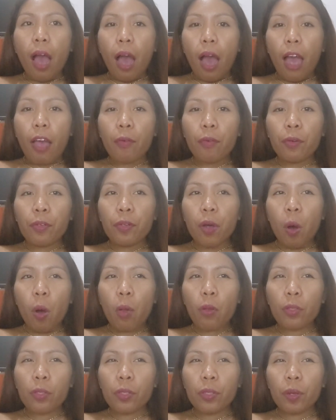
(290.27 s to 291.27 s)
I would
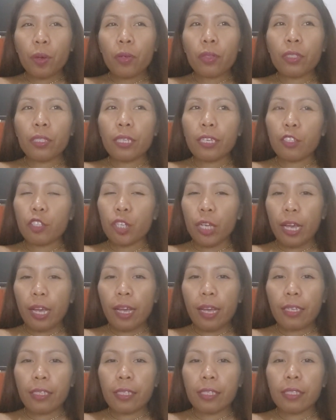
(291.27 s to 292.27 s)
also
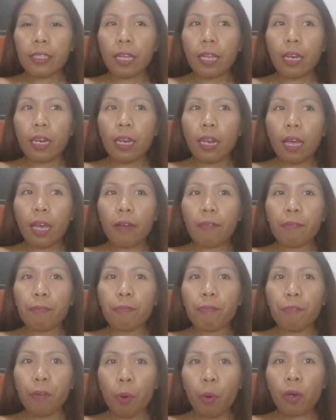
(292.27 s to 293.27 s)
suggest the
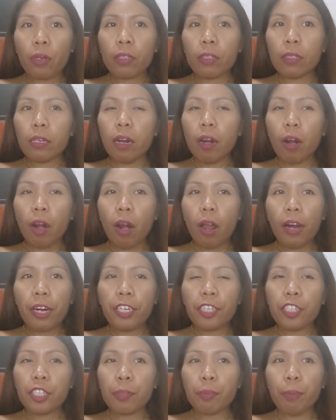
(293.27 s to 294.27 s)
Lavvook
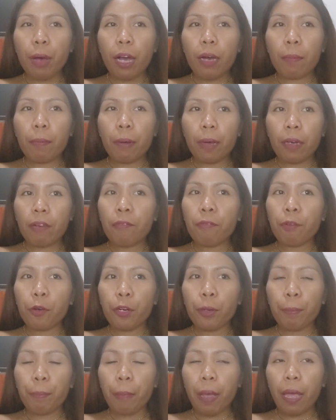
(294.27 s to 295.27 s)
large backpack
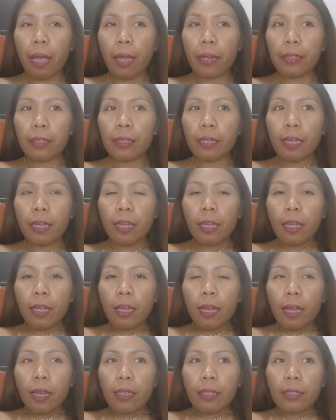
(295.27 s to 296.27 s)
for men,
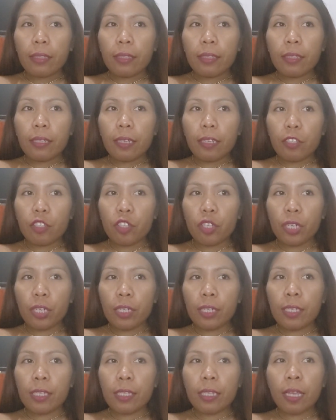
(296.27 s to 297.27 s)
18
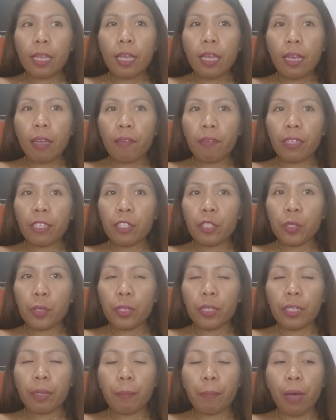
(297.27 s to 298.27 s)
inches heavy
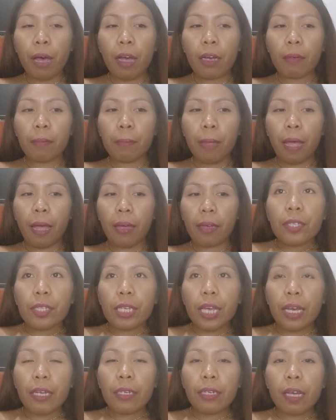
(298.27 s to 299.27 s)
duty backpack.
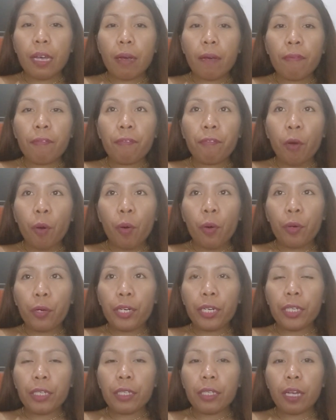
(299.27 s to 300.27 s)
Sign up
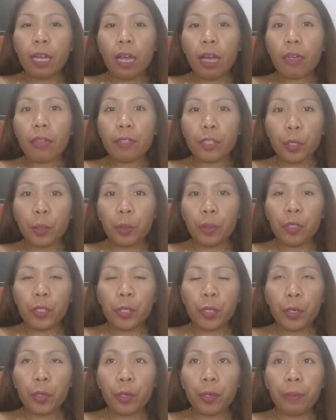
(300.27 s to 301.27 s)
for
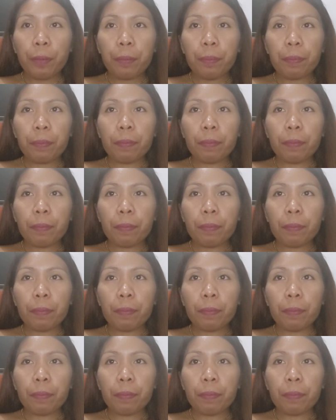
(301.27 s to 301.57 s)
YouTube,